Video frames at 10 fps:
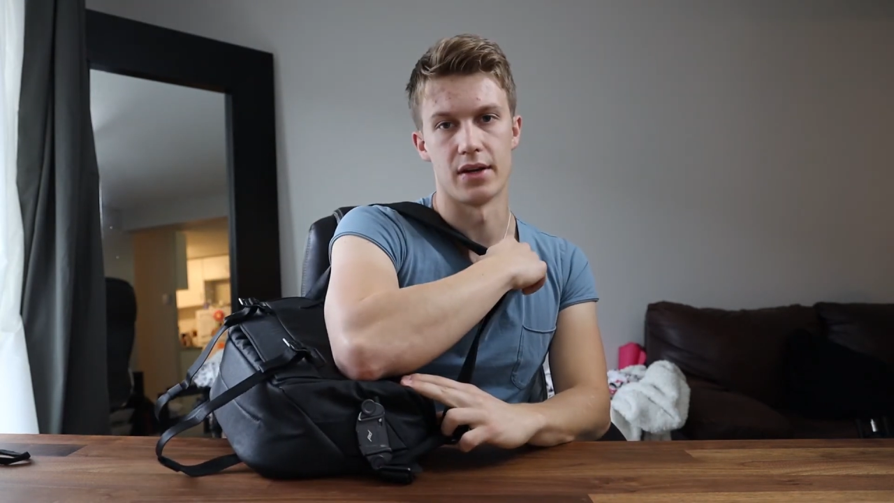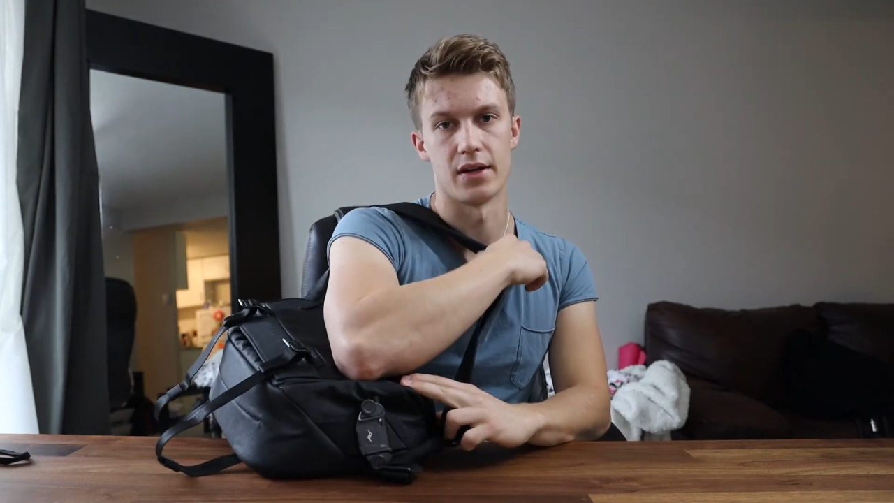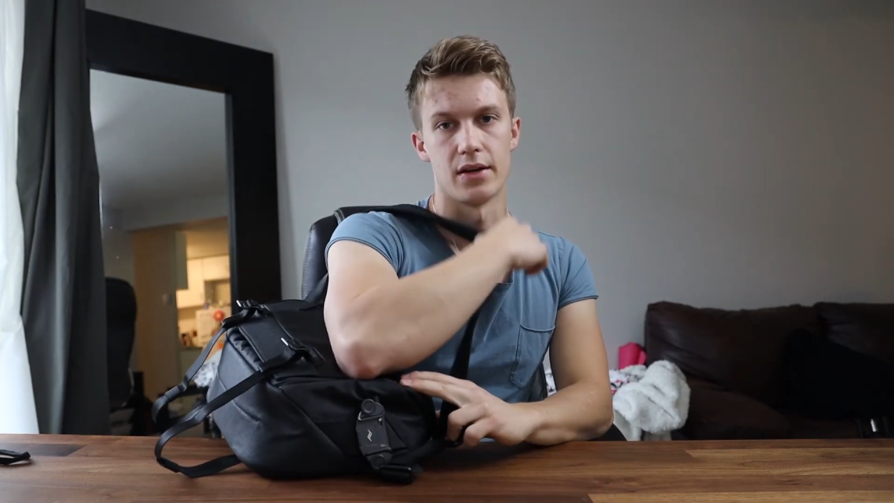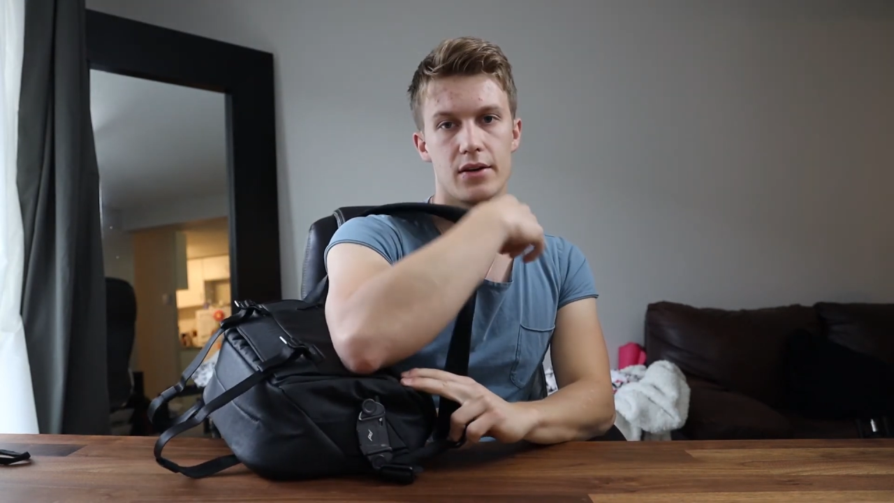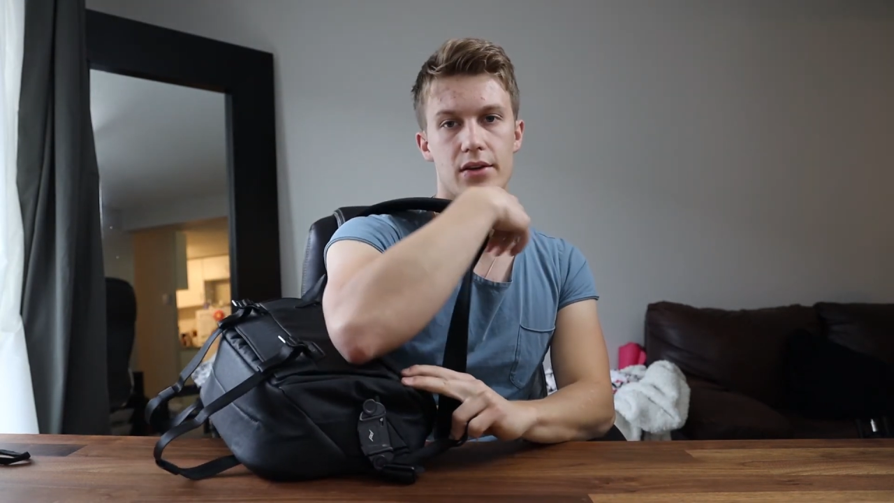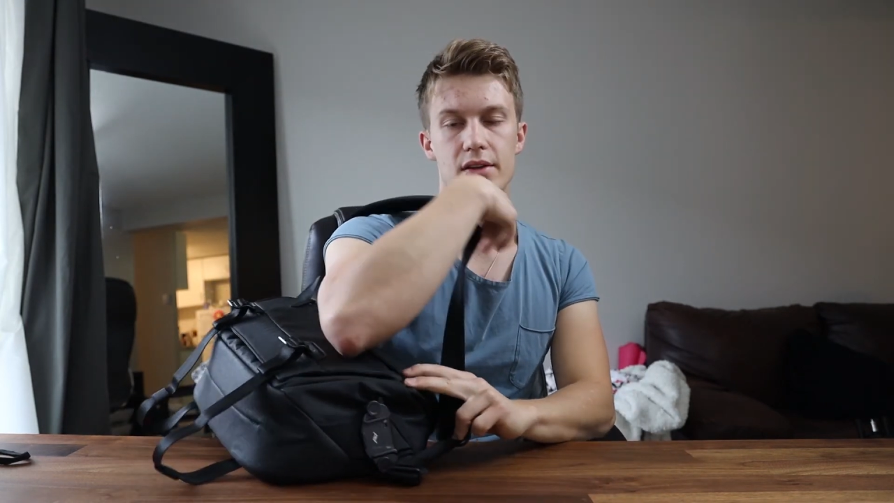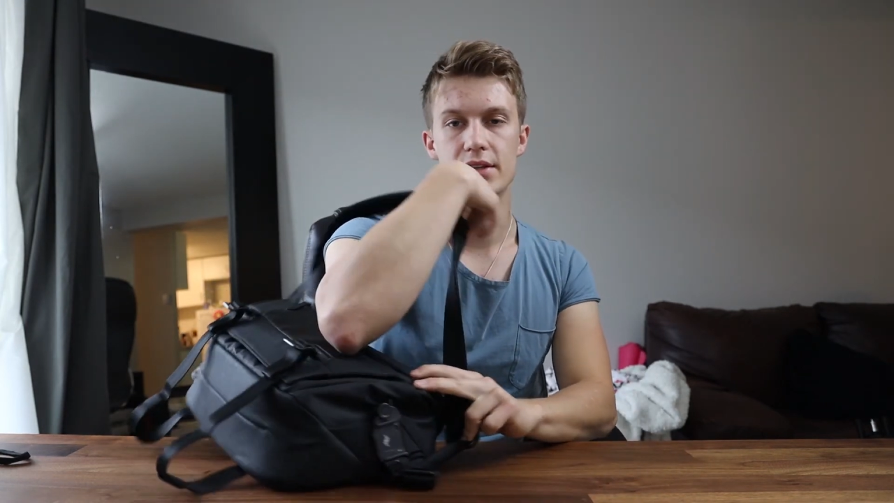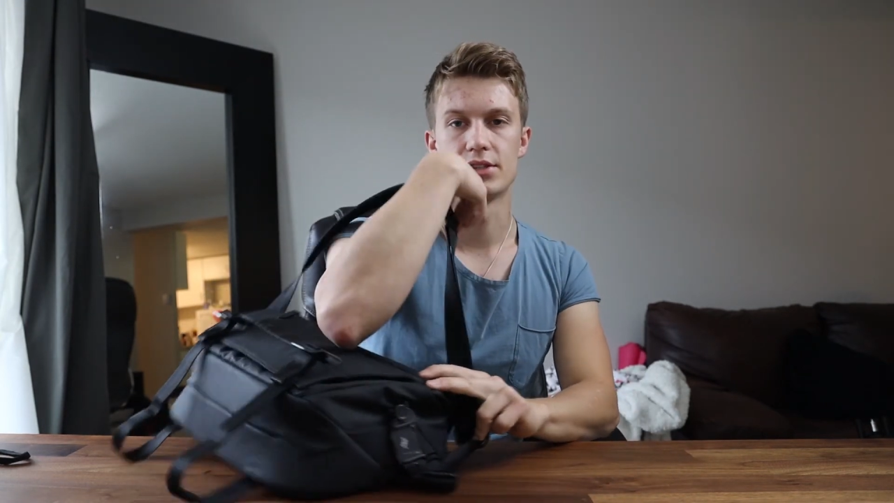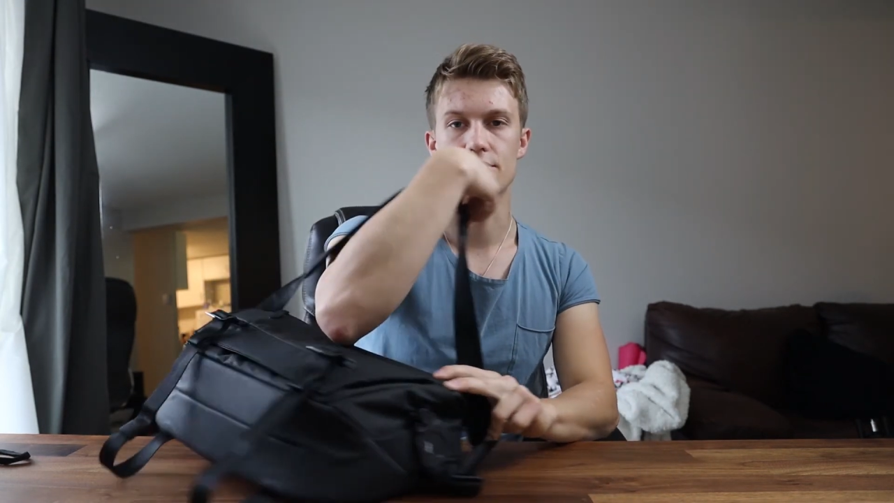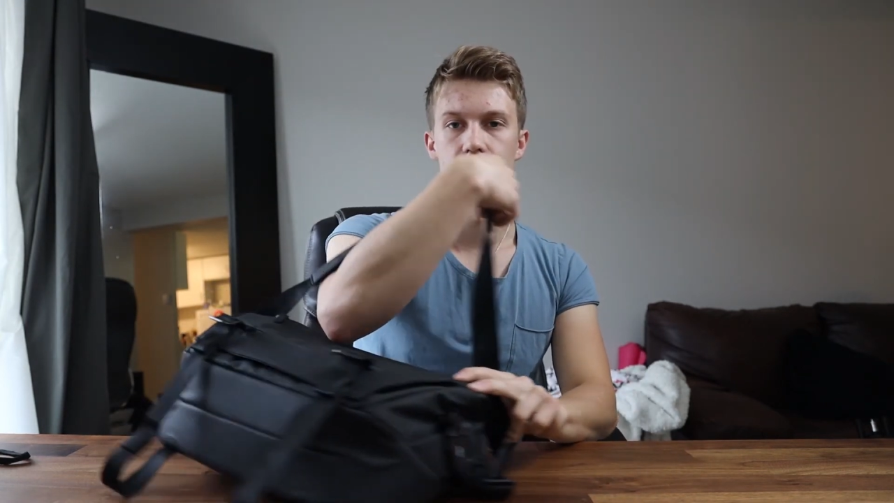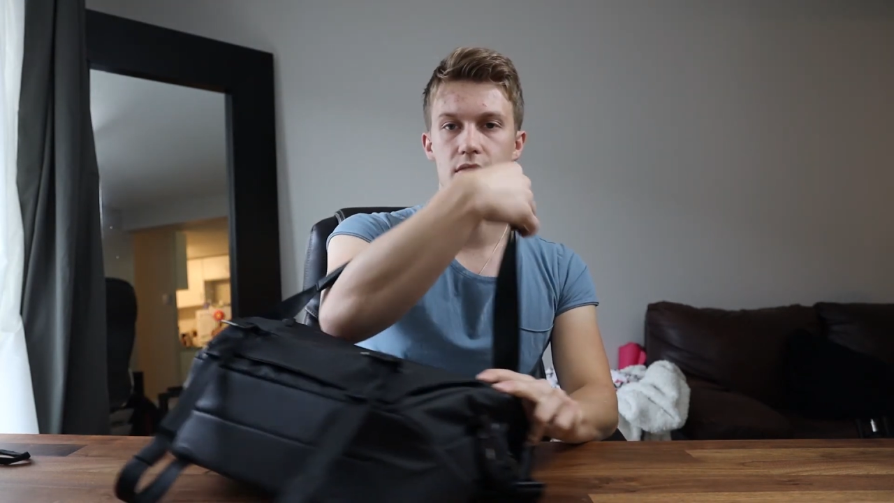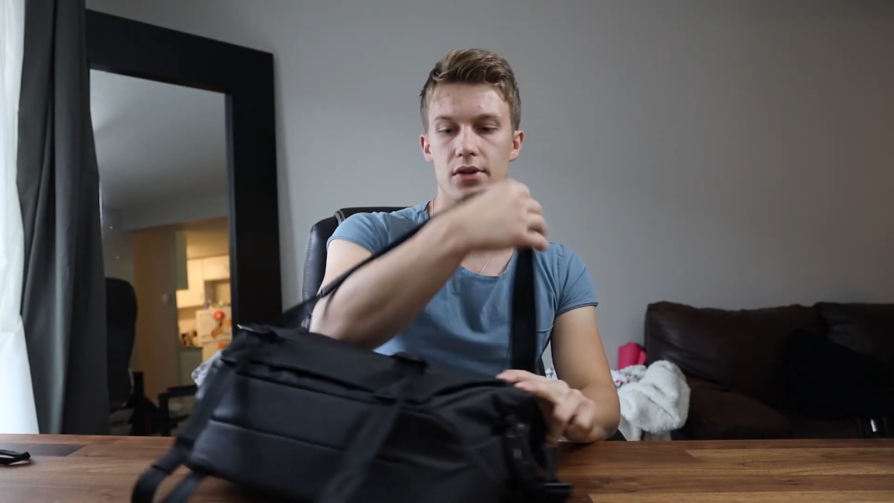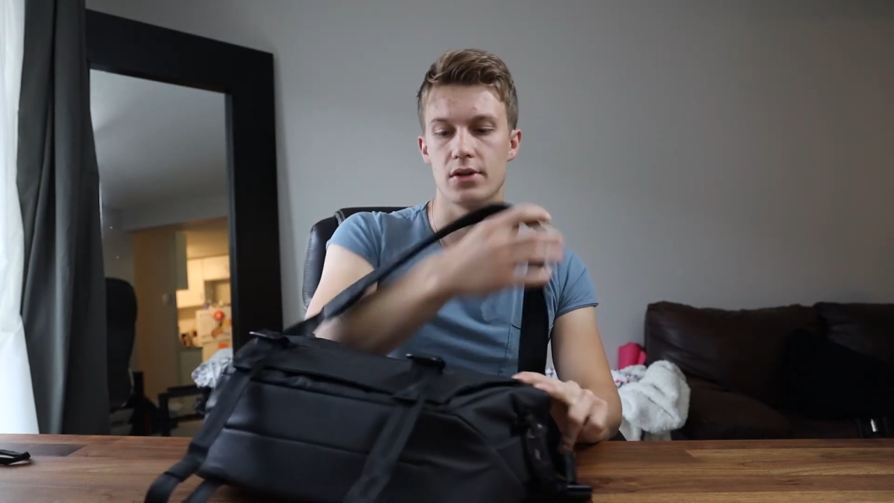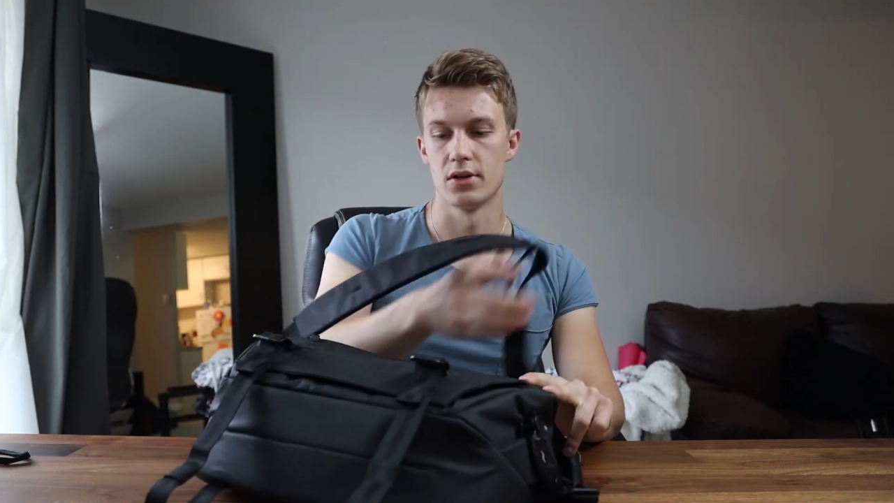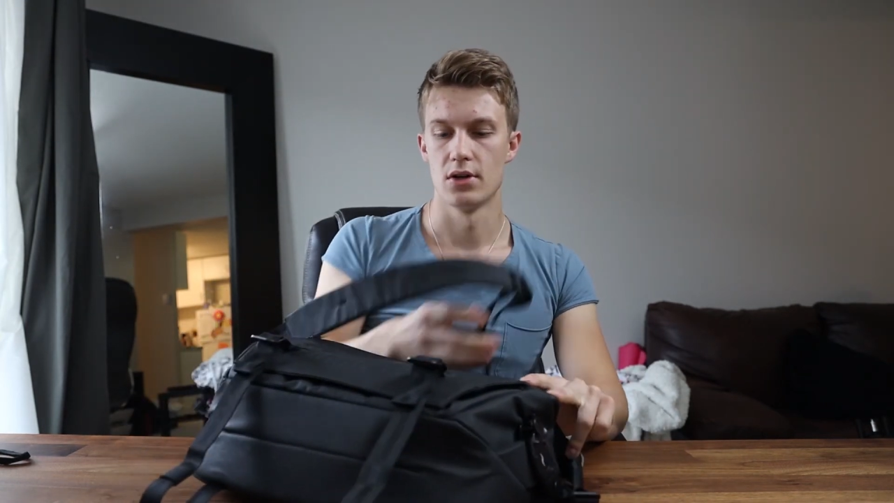here on this shoulder,